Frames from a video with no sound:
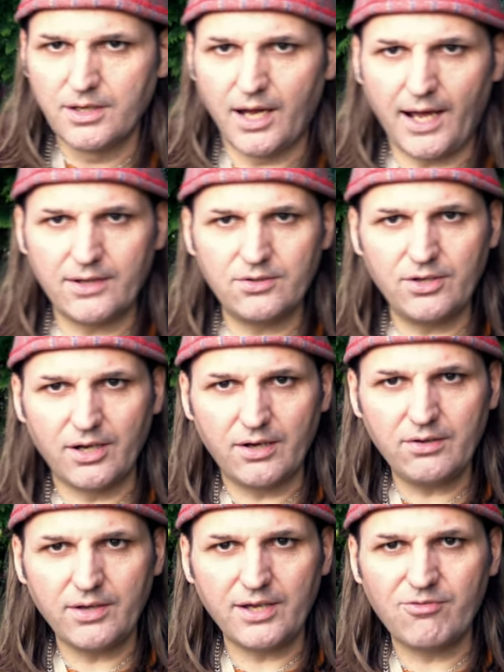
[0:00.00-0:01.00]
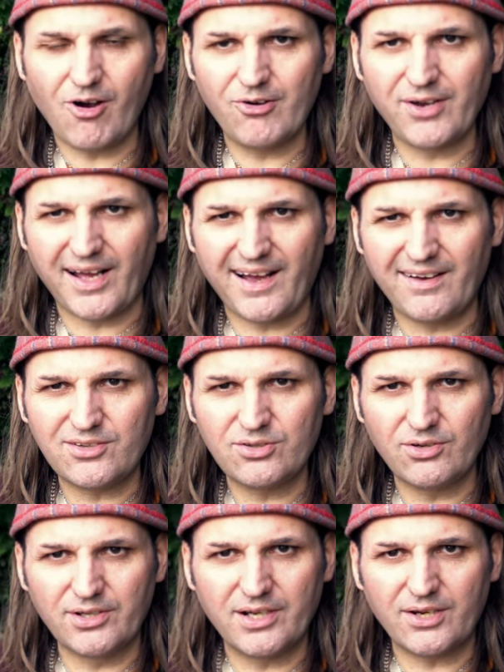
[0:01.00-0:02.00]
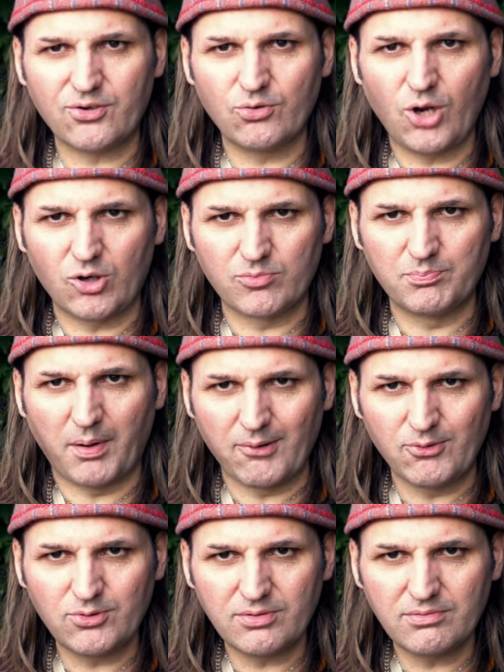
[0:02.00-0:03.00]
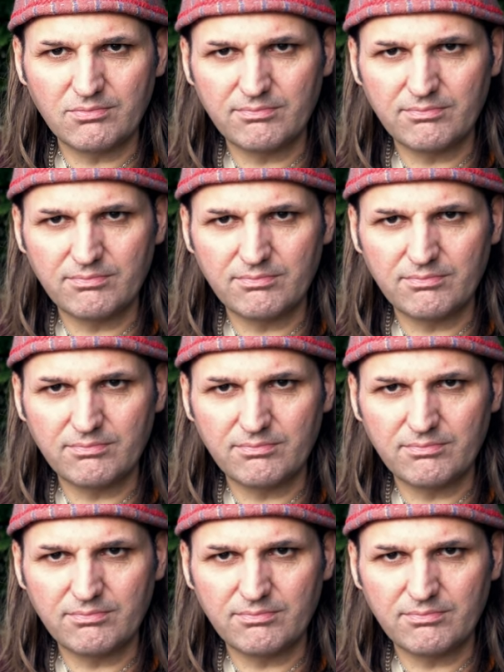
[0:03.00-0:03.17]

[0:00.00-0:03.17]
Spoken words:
And, you know, he rowed out on his little long boat.